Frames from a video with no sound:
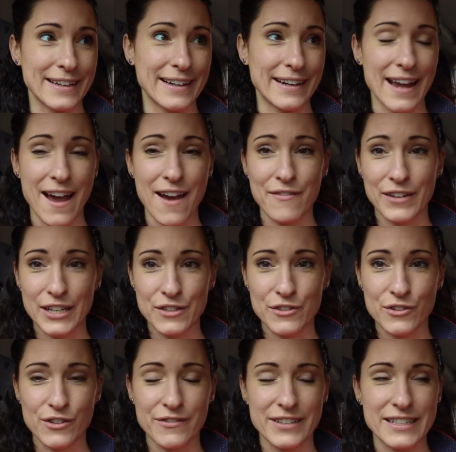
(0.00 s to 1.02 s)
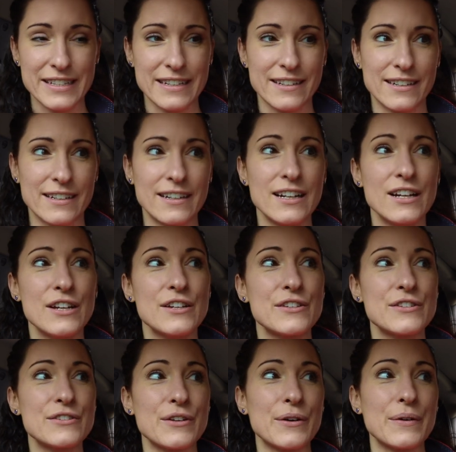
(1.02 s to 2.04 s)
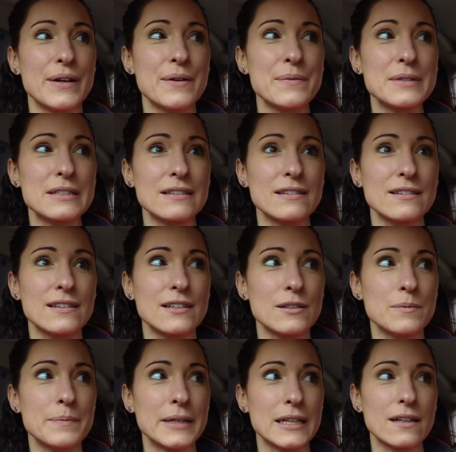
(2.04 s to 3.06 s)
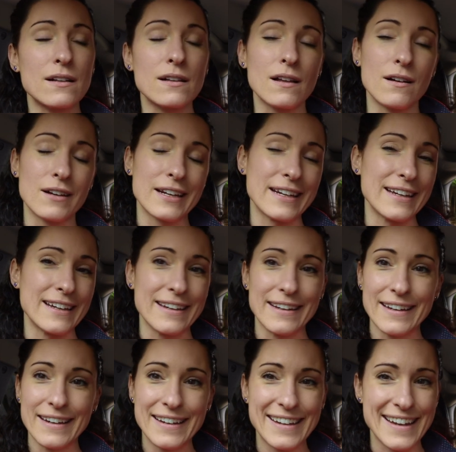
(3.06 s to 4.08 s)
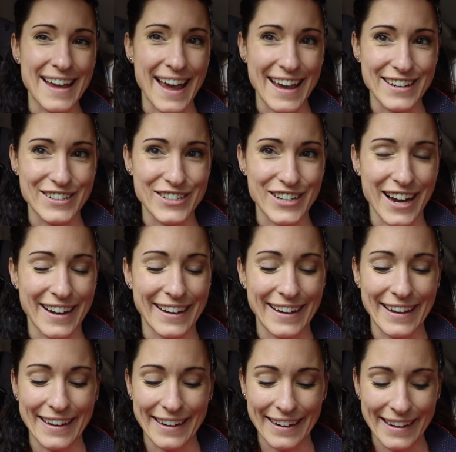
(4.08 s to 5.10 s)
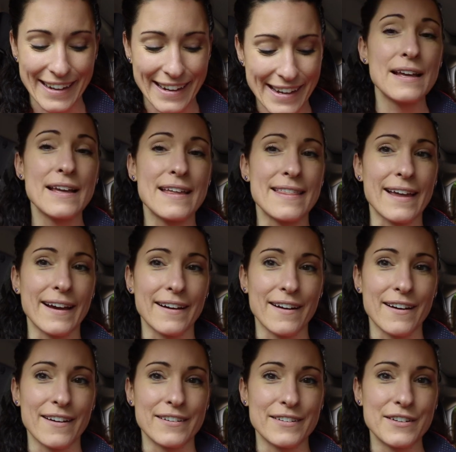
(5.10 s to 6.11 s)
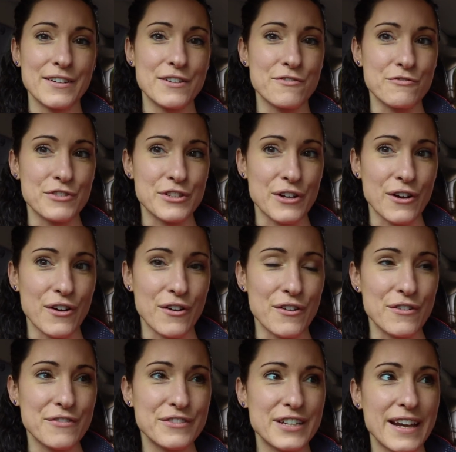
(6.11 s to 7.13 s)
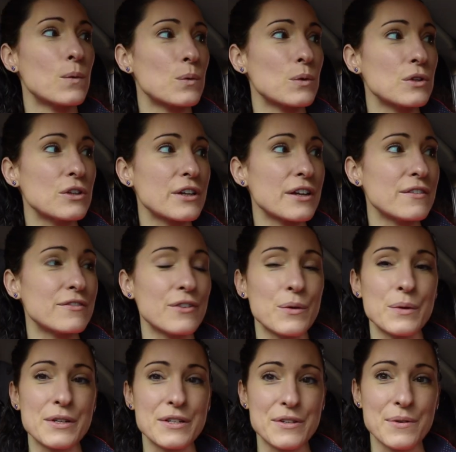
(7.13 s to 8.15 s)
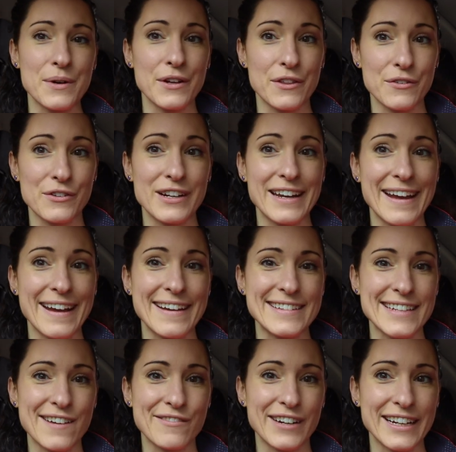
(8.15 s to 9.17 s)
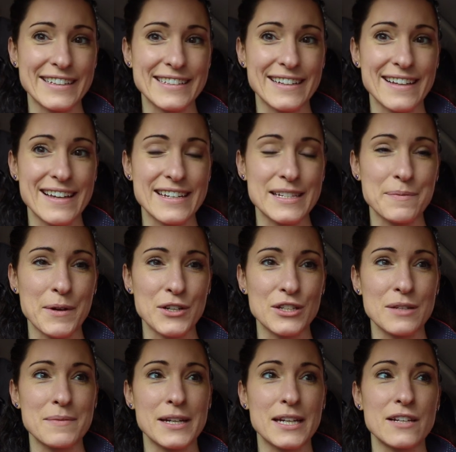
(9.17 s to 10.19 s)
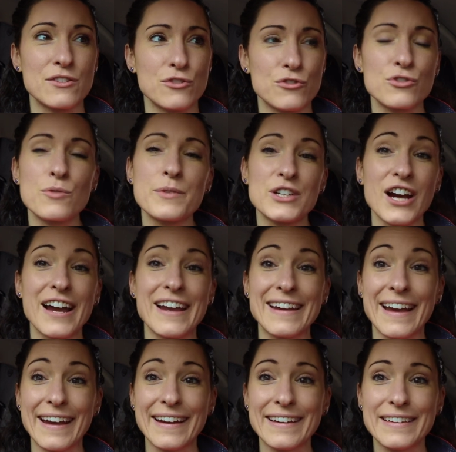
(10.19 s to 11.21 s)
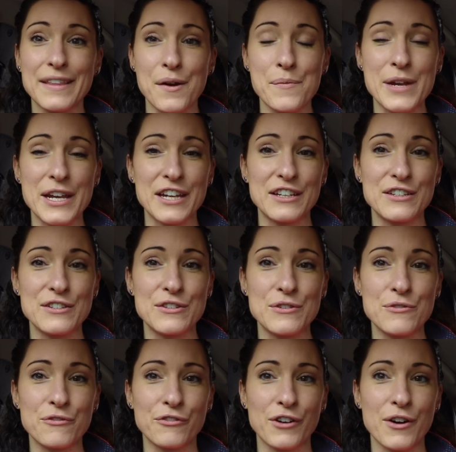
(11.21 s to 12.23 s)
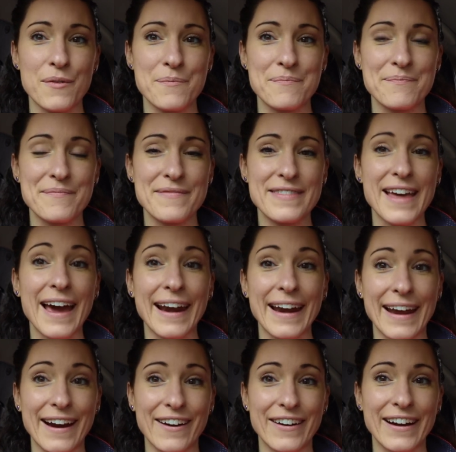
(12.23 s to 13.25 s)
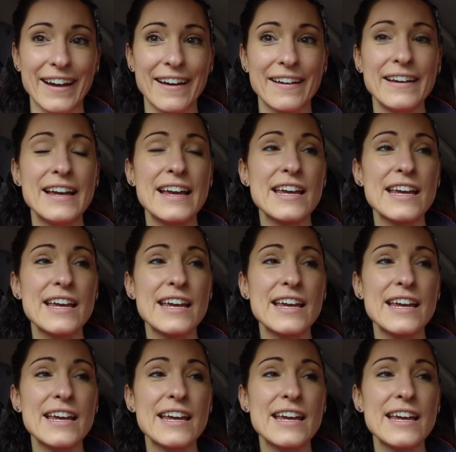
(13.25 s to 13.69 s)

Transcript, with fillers: I didn't have any service here. So it was a little bit clunky at check-in. That got resolved. We're looking forward to our three days at Ricketts Glen, especially because there's so much hiking that we can do from that area.